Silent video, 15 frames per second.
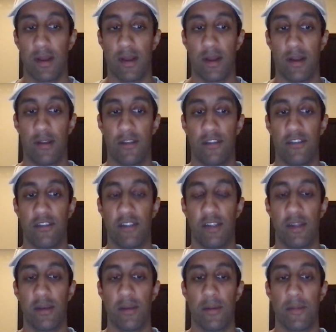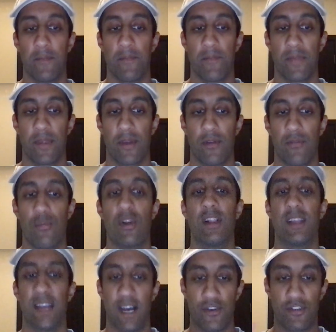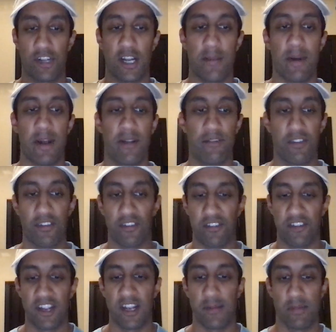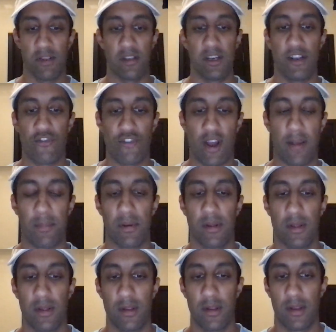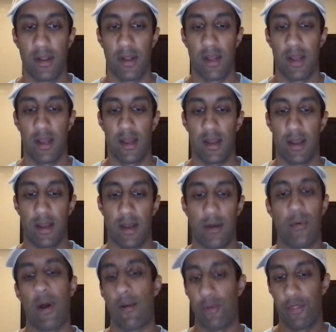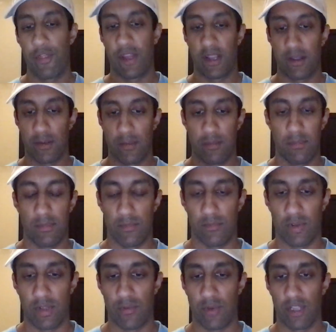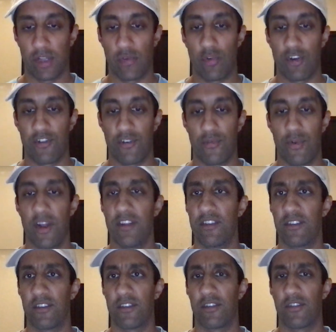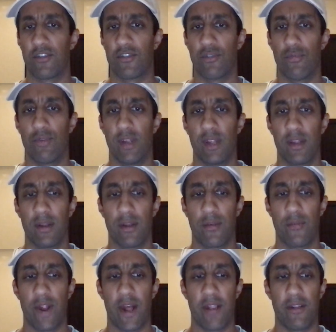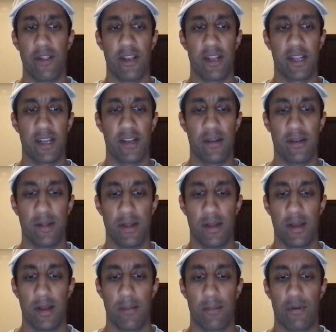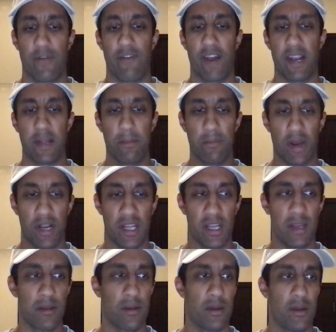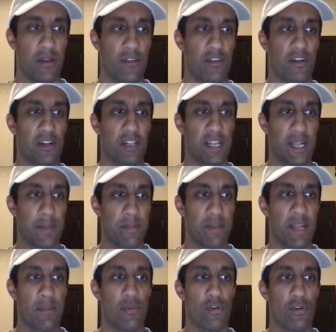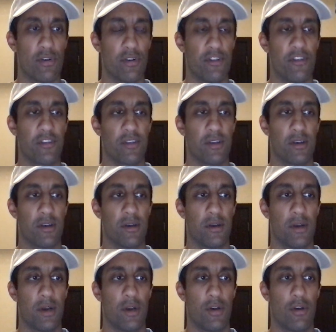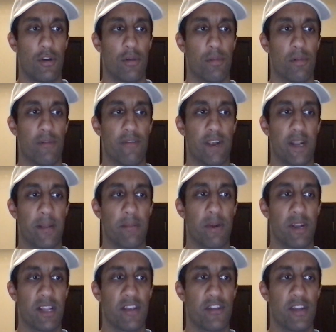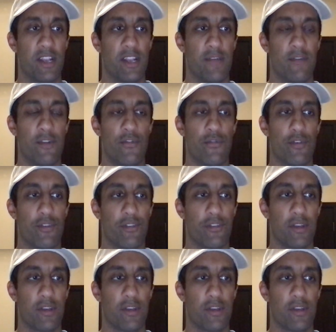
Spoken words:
to see really how to come out of the sustainability trap. I would think what the question raises is, should we, rather than again providing money to clean up neighborhoods or providing money to individuals,